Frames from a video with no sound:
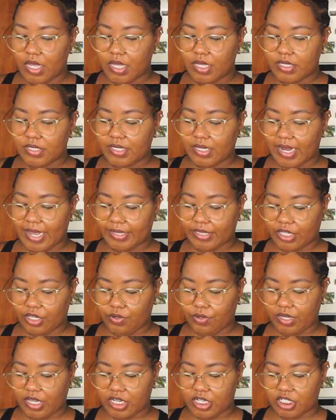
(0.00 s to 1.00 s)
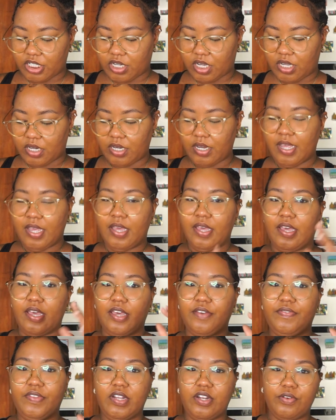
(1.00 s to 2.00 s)
select the location.
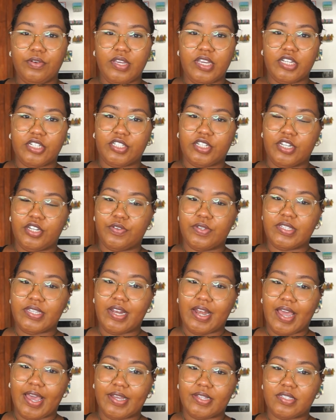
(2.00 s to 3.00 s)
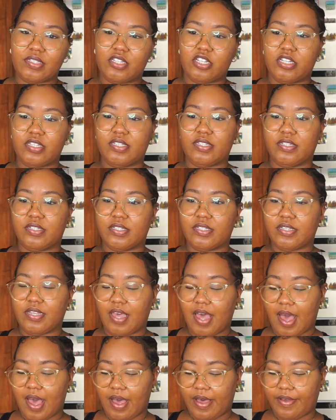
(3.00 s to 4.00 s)
If the location you select doesn't
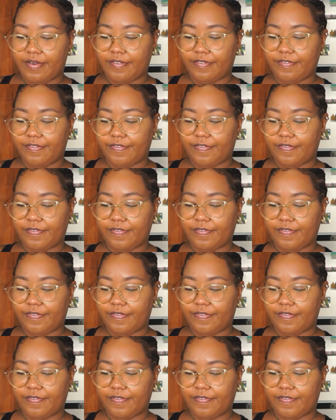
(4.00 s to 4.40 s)
have